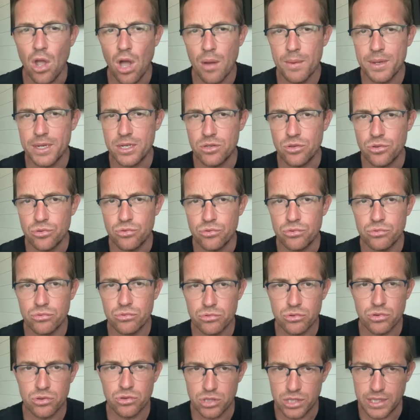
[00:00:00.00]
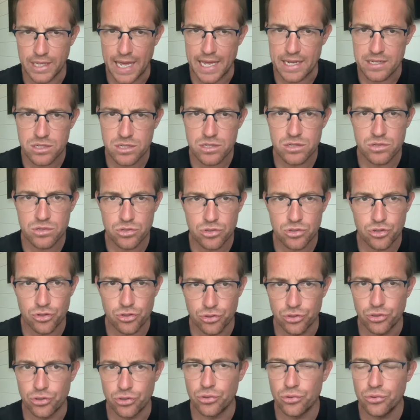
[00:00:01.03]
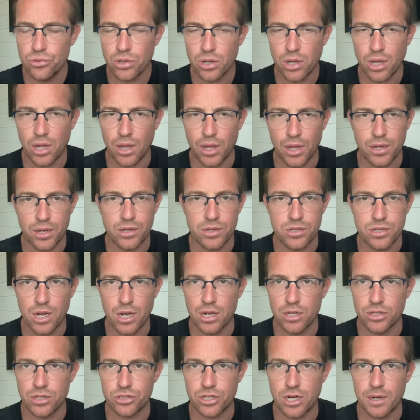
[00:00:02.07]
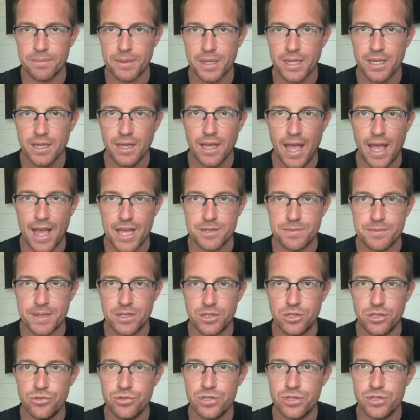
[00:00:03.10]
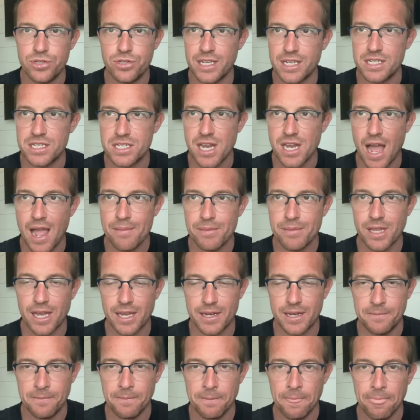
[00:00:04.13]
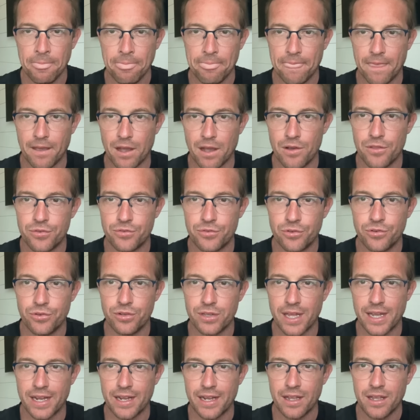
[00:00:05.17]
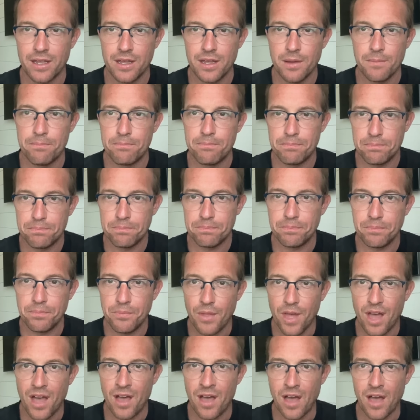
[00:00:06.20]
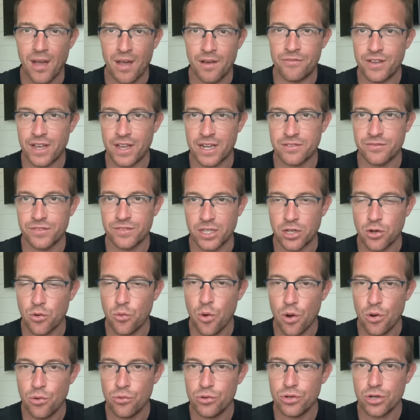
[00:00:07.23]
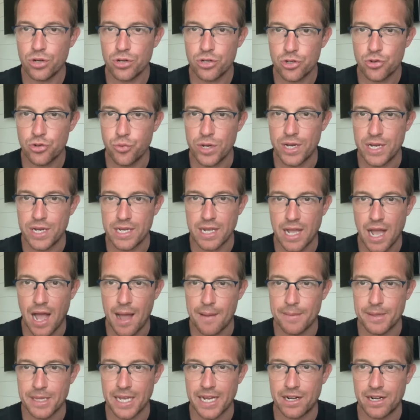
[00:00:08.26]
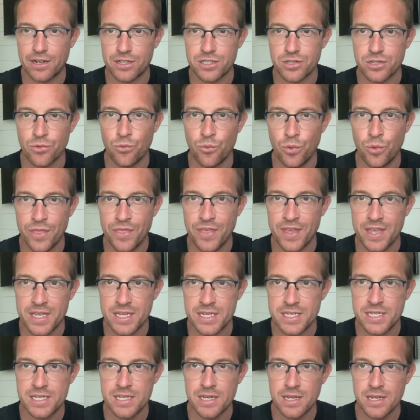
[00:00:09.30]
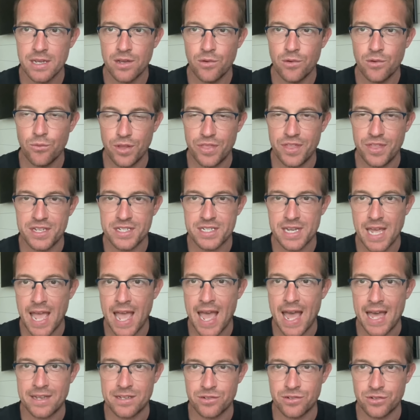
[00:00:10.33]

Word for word: I mean, yes, true. And Donald Trump has been using his timeline to go through and like uh, effectively quote tweet Kamala Harris with his with his ad.